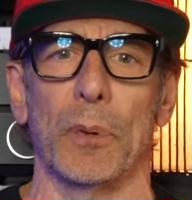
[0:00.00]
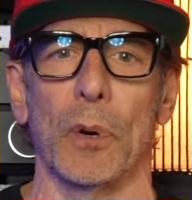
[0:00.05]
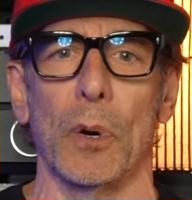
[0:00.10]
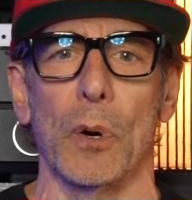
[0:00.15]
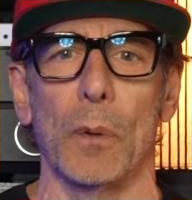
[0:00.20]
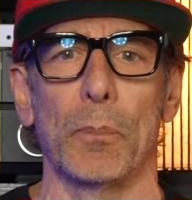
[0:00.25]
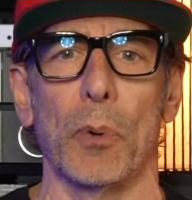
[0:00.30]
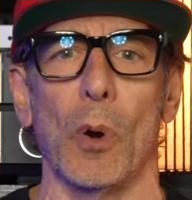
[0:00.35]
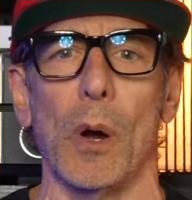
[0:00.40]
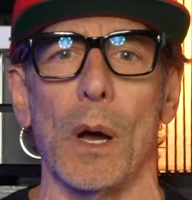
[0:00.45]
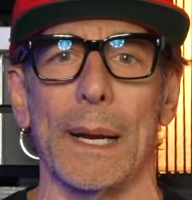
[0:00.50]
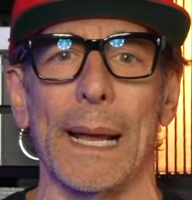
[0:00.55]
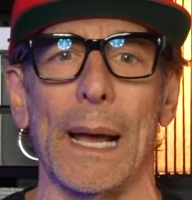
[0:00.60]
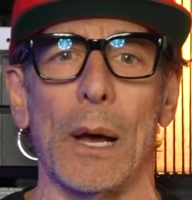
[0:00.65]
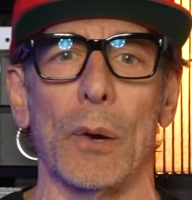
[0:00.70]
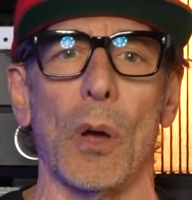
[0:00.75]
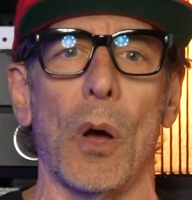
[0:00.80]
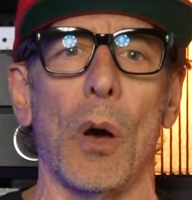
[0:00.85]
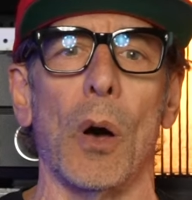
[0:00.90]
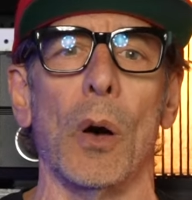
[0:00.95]
Pro brought
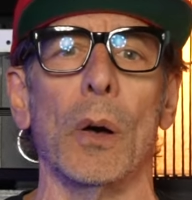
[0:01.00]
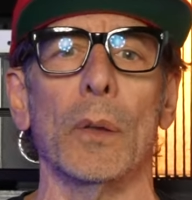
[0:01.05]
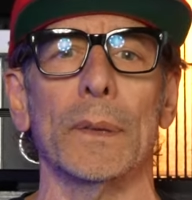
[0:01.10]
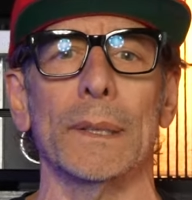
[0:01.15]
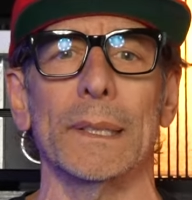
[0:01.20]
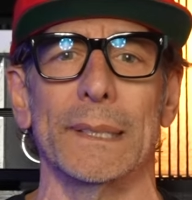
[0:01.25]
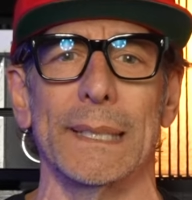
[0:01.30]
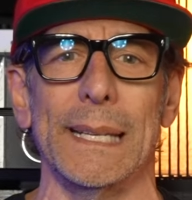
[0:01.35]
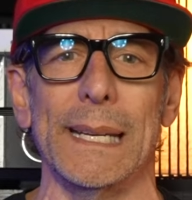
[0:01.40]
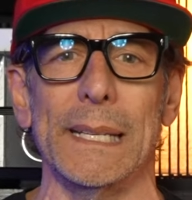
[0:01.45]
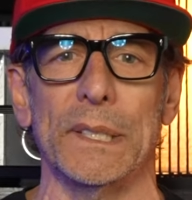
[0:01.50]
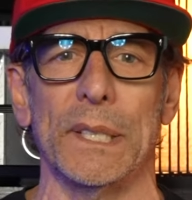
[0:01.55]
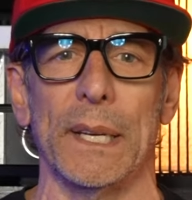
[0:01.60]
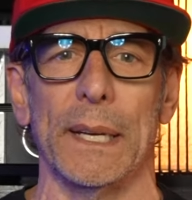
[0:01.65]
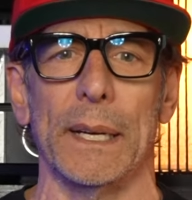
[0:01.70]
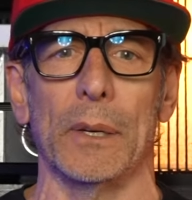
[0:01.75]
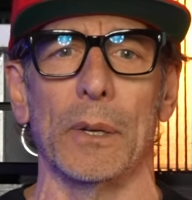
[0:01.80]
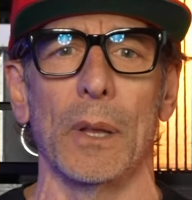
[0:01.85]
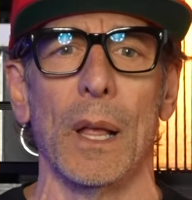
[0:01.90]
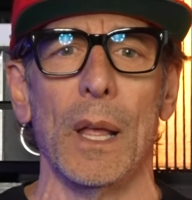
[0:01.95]
out all the
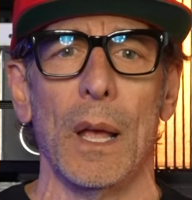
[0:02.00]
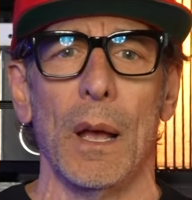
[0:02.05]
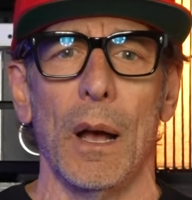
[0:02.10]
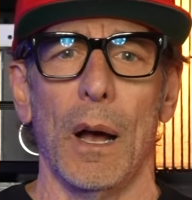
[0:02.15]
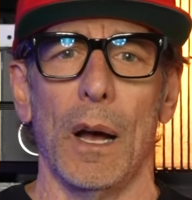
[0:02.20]
detail